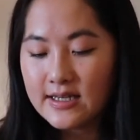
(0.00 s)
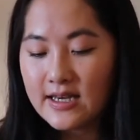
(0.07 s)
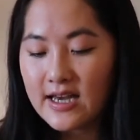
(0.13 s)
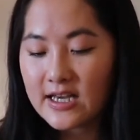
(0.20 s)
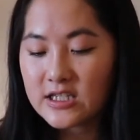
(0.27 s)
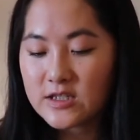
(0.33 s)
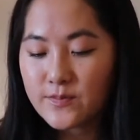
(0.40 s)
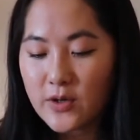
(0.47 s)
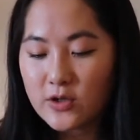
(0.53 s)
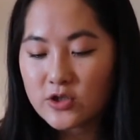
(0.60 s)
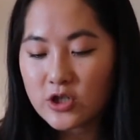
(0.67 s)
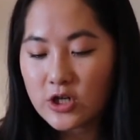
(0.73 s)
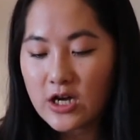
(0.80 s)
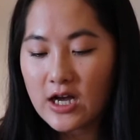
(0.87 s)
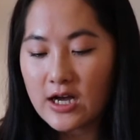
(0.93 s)

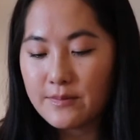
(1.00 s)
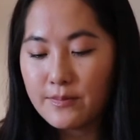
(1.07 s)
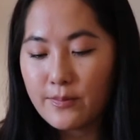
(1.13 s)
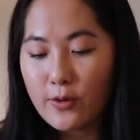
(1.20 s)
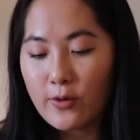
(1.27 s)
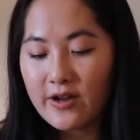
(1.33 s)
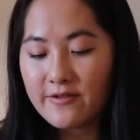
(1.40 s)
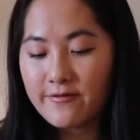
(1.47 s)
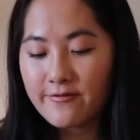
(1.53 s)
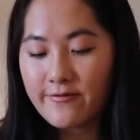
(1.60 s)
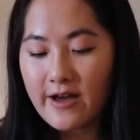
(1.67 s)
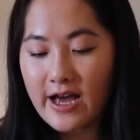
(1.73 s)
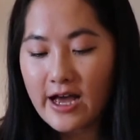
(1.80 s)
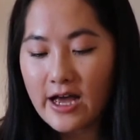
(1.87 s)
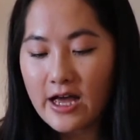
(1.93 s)
exposure up
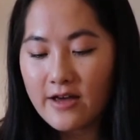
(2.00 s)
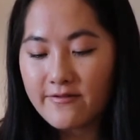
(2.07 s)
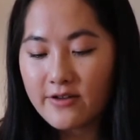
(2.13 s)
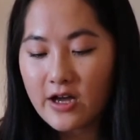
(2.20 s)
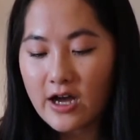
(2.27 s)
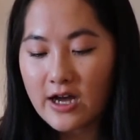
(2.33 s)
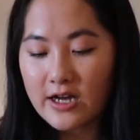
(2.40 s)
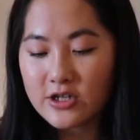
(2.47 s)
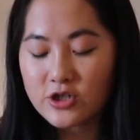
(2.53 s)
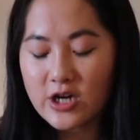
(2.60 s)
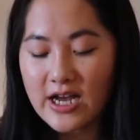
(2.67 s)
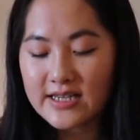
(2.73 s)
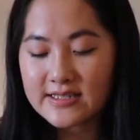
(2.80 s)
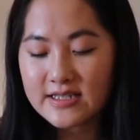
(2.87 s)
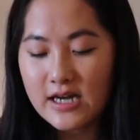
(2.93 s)
0.5,
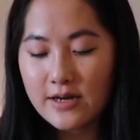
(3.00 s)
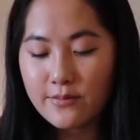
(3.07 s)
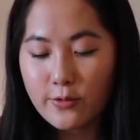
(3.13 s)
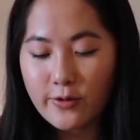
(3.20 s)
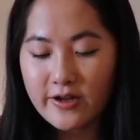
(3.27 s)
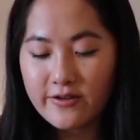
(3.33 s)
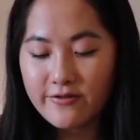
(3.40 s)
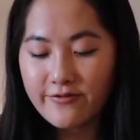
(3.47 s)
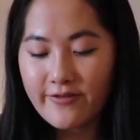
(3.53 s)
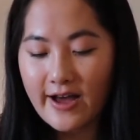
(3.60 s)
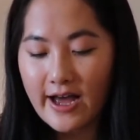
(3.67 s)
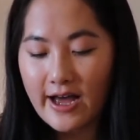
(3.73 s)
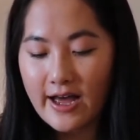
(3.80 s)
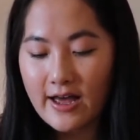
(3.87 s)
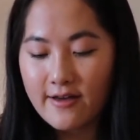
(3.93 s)
contrast up 0.5.
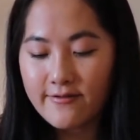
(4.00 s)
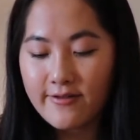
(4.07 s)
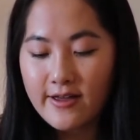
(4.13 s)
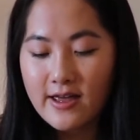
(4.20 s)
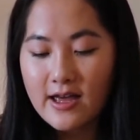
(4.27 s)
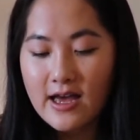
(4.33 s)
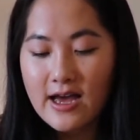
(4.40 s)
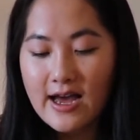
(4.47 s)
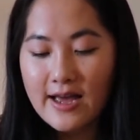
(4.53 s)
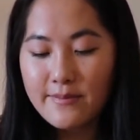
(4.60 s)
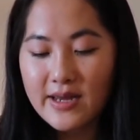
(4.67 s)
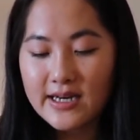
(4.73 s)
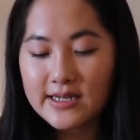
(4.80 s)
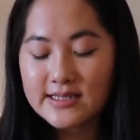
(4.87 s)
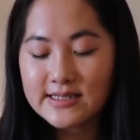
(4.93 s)
I
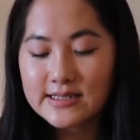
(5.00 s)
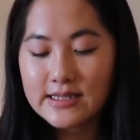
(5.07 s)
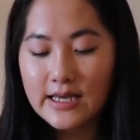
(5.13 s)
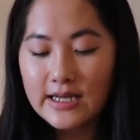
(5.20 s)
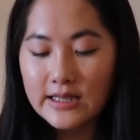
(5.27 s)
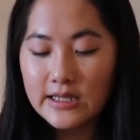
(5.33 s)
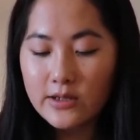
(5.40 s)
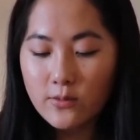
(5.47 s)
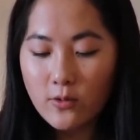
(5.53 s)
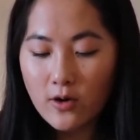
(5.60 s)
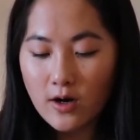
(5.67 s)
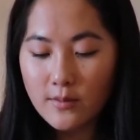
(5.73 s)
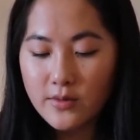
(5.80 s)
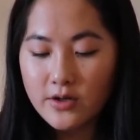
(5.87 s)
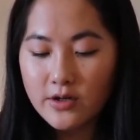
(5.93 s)
made it slightly
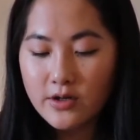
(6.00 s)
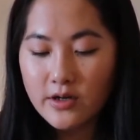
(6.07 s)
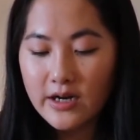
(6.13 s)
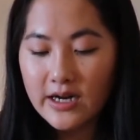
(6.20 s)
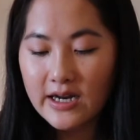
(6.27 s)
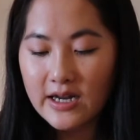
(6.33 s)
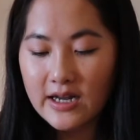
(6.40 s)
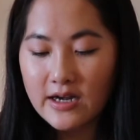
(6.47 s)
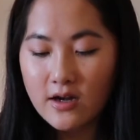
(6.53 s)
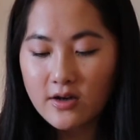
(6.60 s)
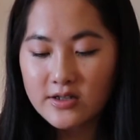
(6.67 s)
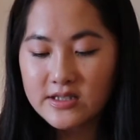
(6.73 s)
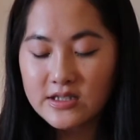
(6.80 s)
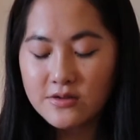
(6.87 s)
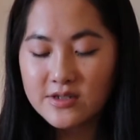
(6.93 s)
warmer and
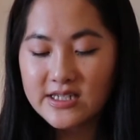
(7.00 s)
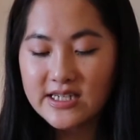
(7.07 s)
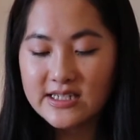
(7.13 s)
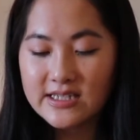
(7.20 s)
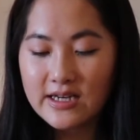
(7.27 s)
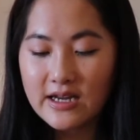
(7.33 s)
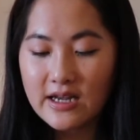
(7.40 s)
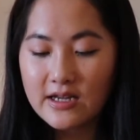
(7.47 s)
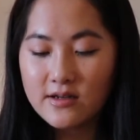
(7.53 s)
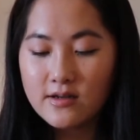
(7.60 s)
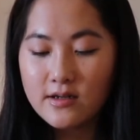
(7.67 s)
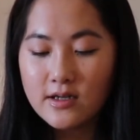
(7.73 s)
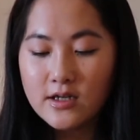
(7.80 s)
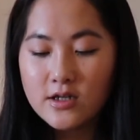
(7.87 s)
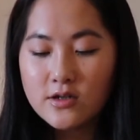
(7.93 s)
also tinted it
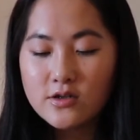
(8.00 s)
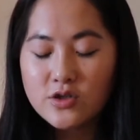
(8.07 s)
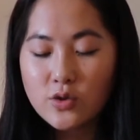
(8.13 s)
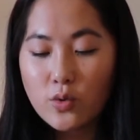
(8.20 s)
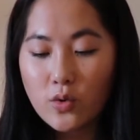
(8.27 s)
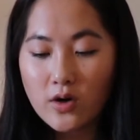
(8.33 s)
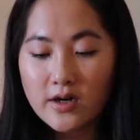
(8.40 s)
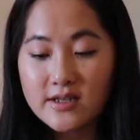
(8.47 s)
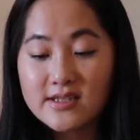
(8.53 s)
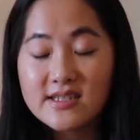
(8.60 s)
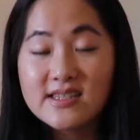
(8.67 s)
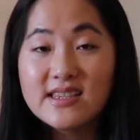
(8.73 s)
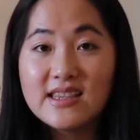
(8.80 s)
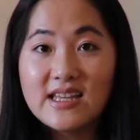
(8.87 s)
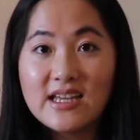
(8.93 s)

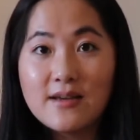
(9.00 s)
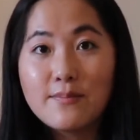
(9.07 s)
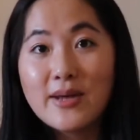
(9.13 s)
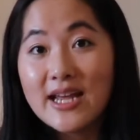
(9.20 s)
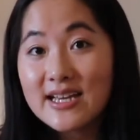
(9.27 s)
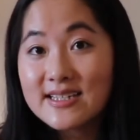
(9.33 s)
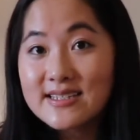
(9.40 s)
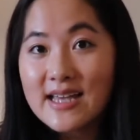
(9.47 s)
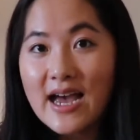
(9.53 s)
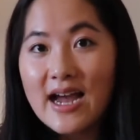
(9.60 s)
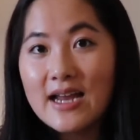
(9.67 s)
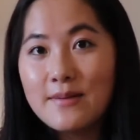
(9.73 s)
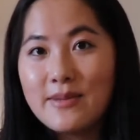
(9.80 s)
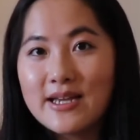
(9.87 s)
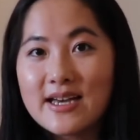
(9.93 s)
towards the pink
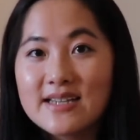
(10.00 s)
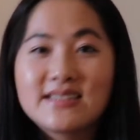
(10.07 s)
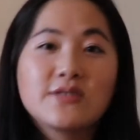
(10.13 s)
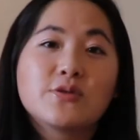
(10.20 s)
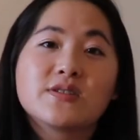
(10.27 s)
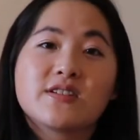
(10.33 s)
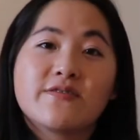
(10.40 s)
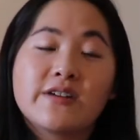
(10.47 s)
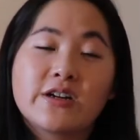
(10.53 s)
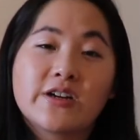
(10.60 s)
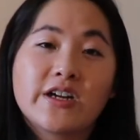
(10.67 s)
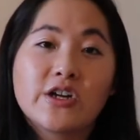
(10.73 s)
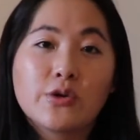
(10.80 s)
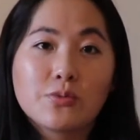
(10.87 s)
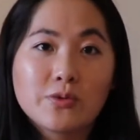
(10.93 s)
side because it was a
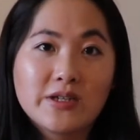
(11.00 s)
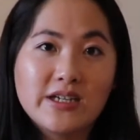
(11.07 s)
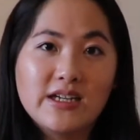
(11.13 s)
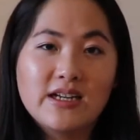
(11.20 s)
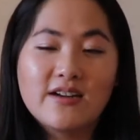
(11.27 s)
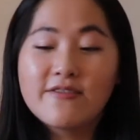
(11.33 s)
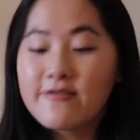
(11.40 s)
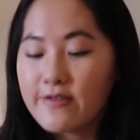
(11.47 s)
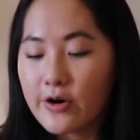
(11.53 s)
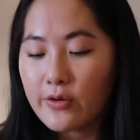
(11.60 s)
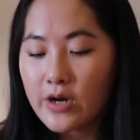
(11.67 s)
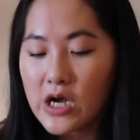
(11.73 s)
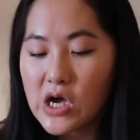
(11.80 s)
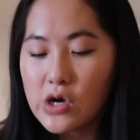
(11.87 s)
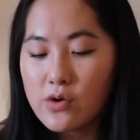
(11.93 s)
very green
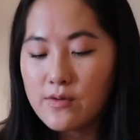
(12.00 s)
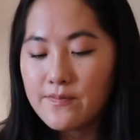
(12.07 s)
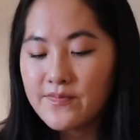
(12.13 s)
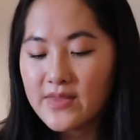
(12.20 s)
photo.